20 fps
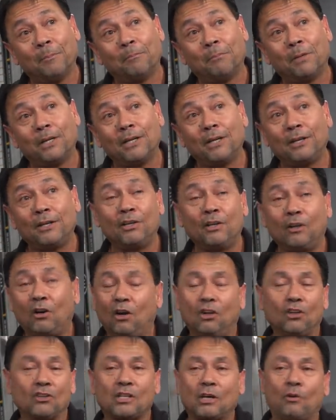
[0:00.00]
But, you know,
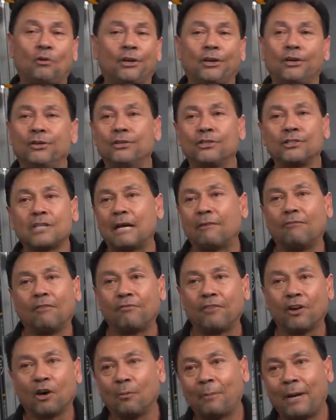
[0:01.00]
all I want to do is have a
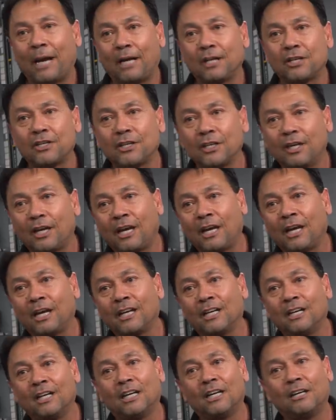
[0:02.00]
fair match.
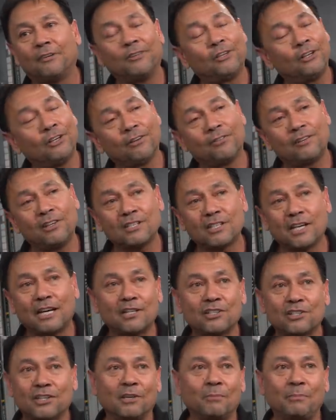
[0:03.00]
And, you know, if these
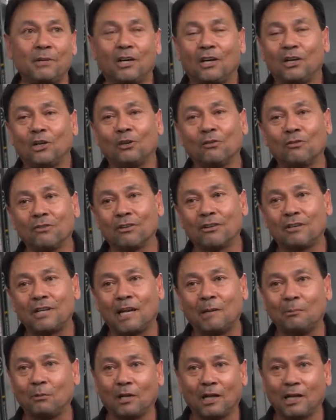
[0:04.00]
guys are going to be all over the
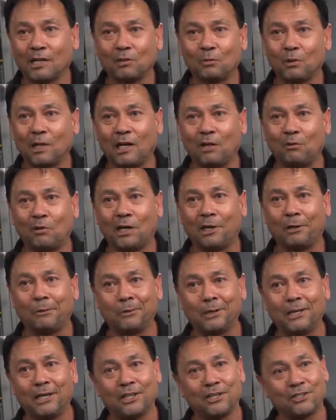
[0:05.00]
table like Wild
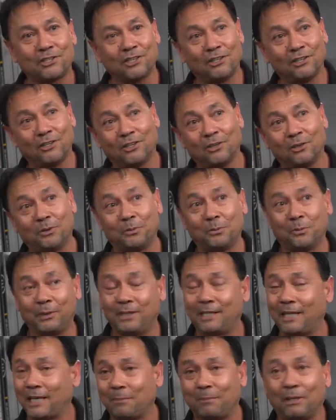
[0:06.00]
Wild West, you know,
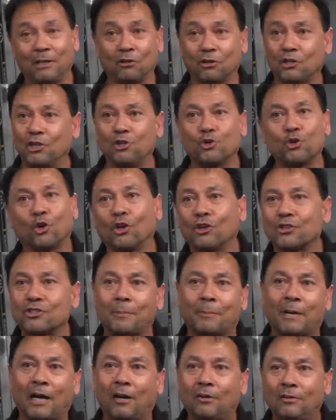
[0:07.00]
we got to be able to control it
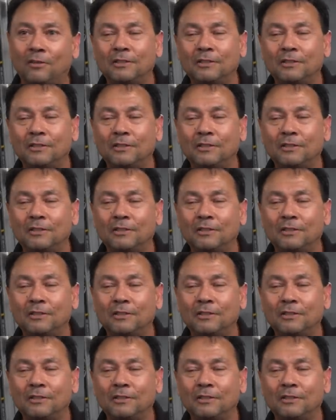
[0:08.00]
somehow.